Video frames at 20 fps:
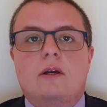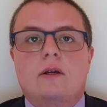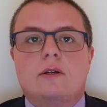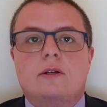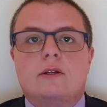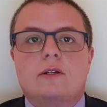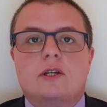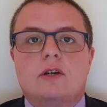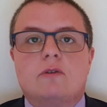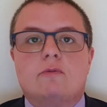
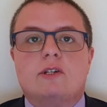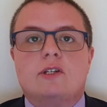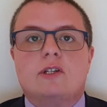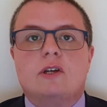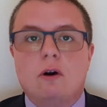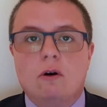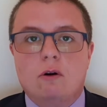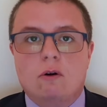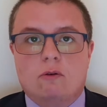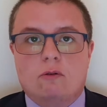So we're
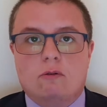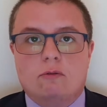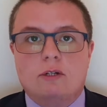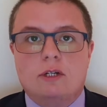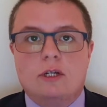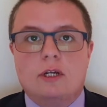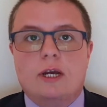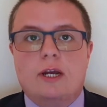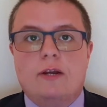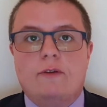
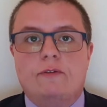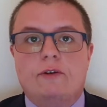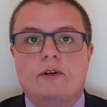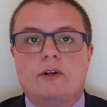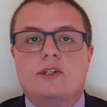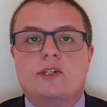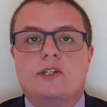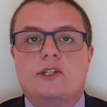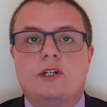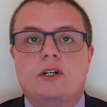told in
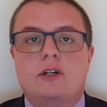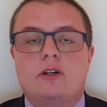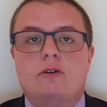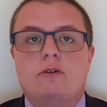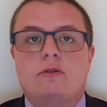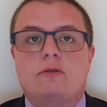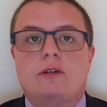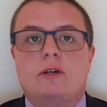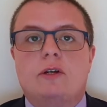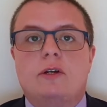verse
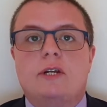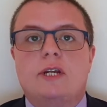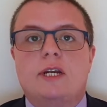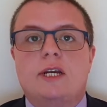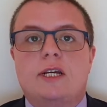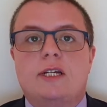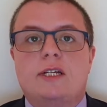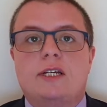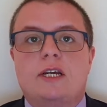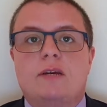two that
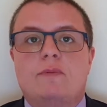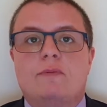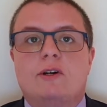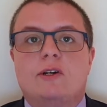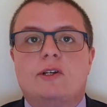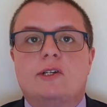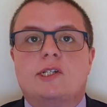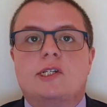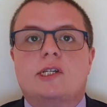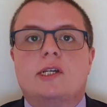
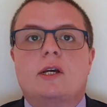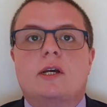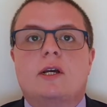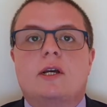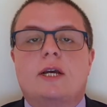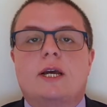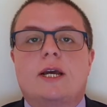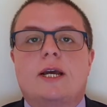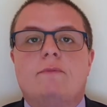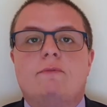Nicodemus
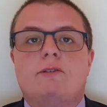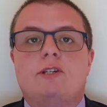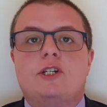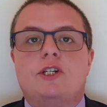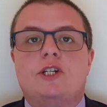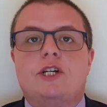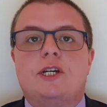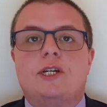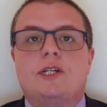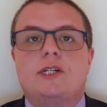came to
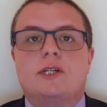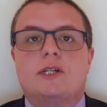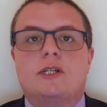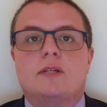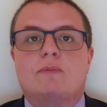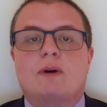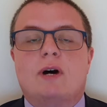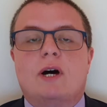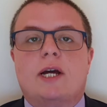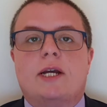Jesus
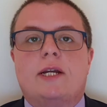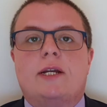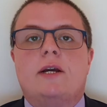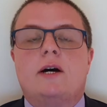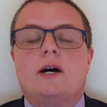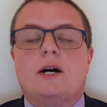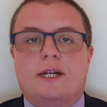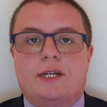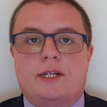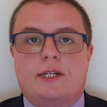by
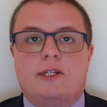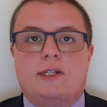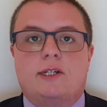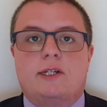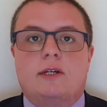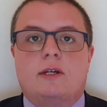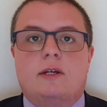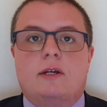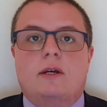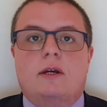
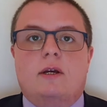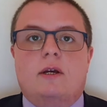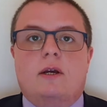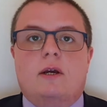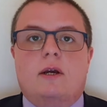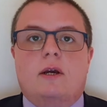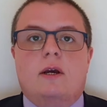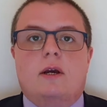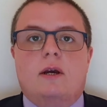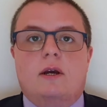night.
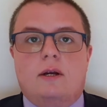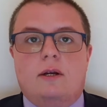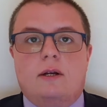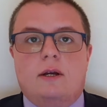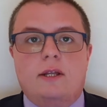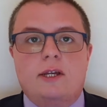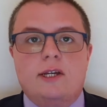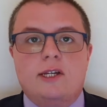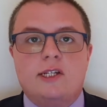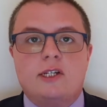Now
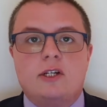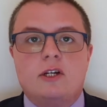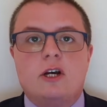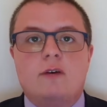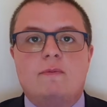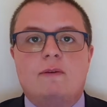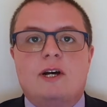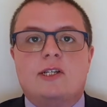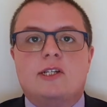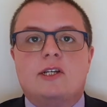this
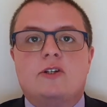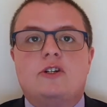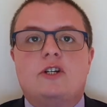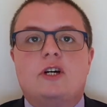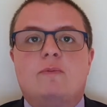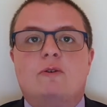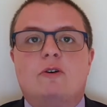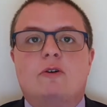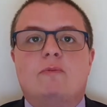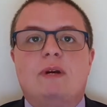term has a
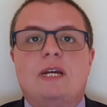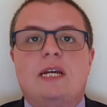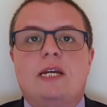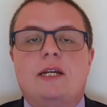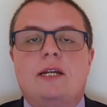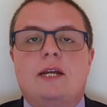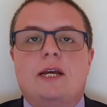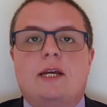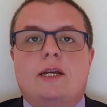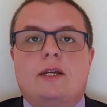double
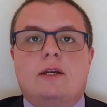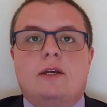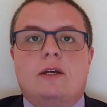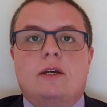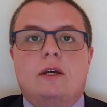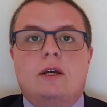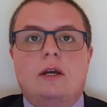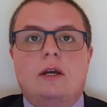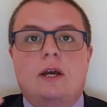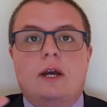meaning.
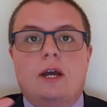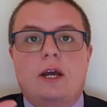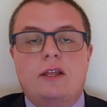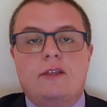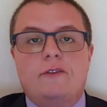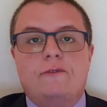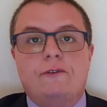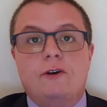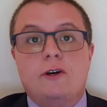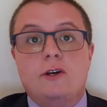In
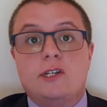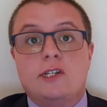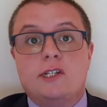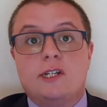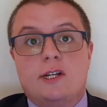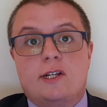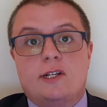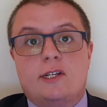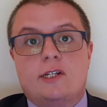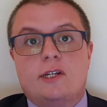the first
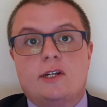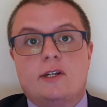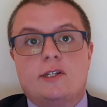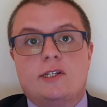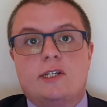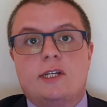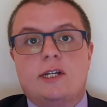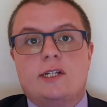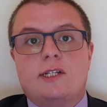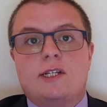
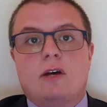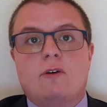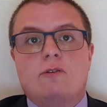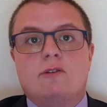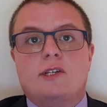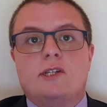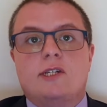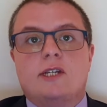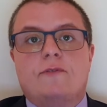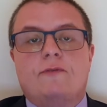instance, it
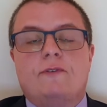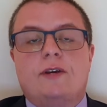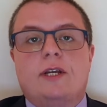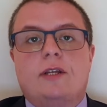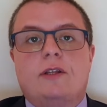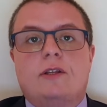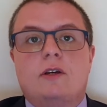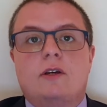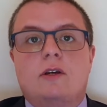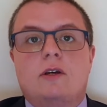tells us, I
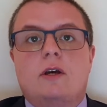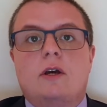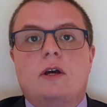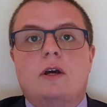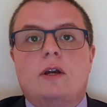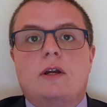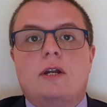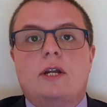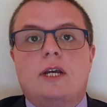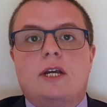think, that
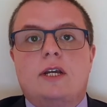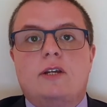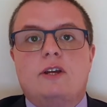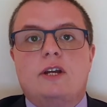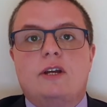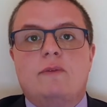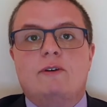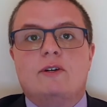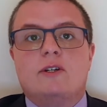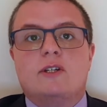
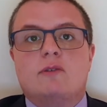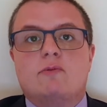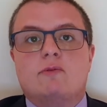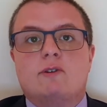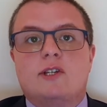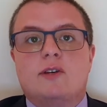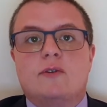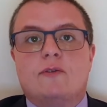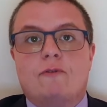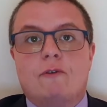Nicodemus
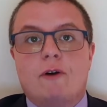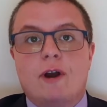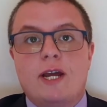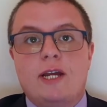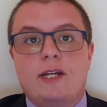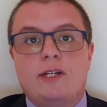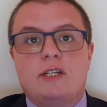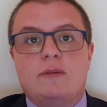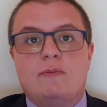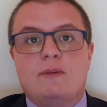was
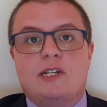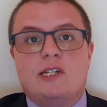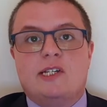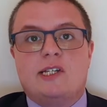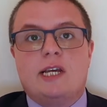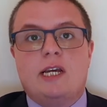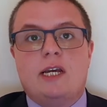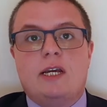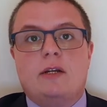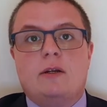afraid to be
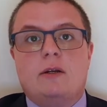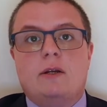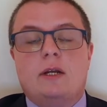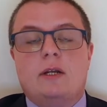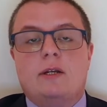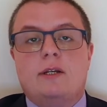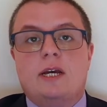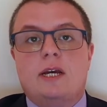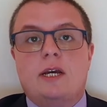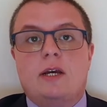seen
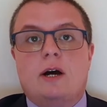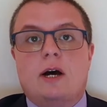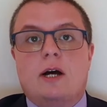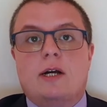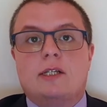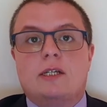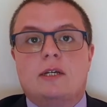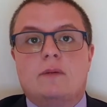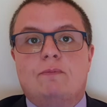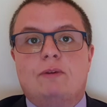in
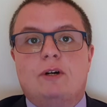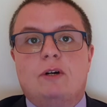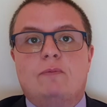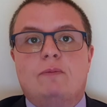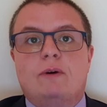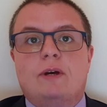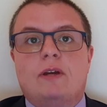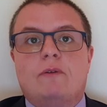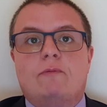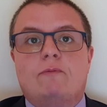daylight in
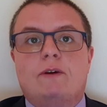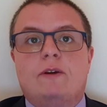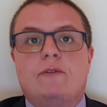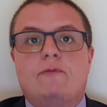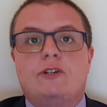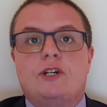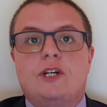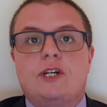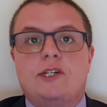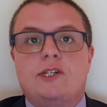public
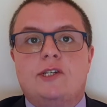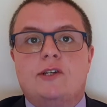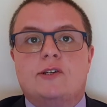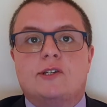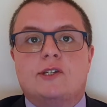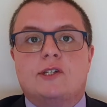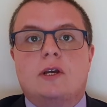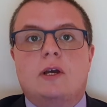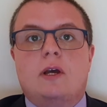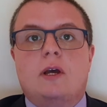with
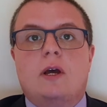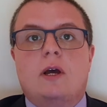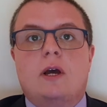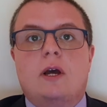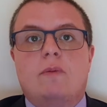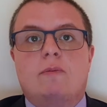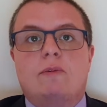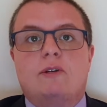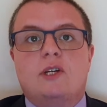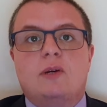Jesus,
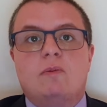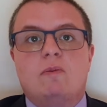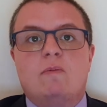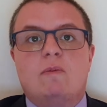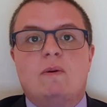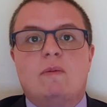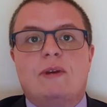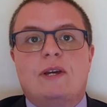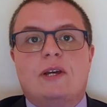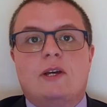
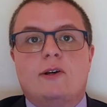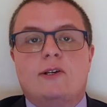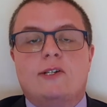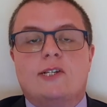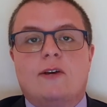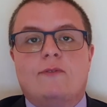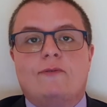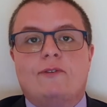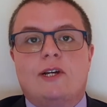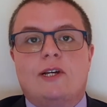presumably because
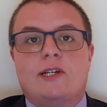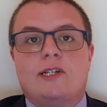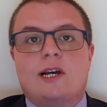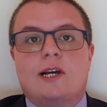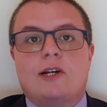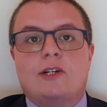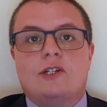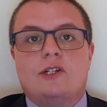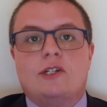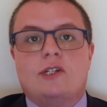after his
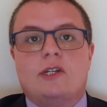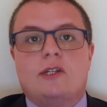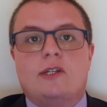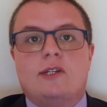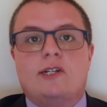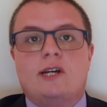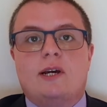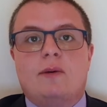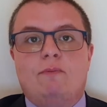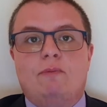actions in the
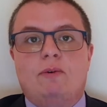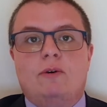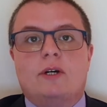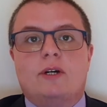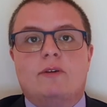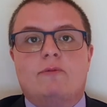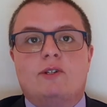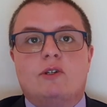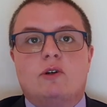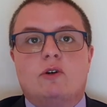temple
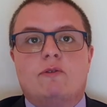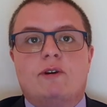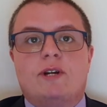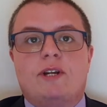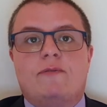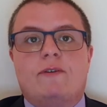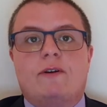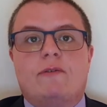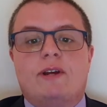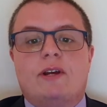he was
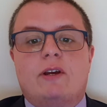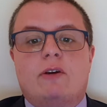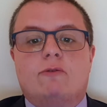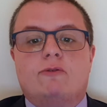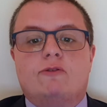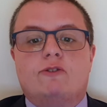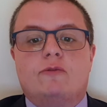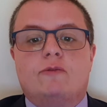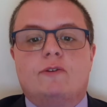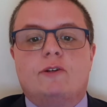already very
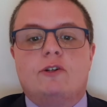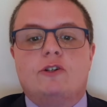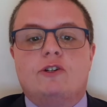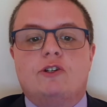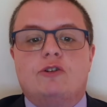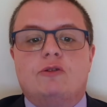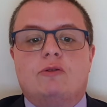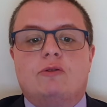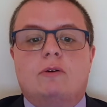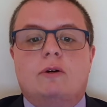
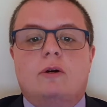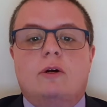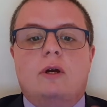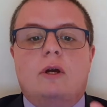controversial.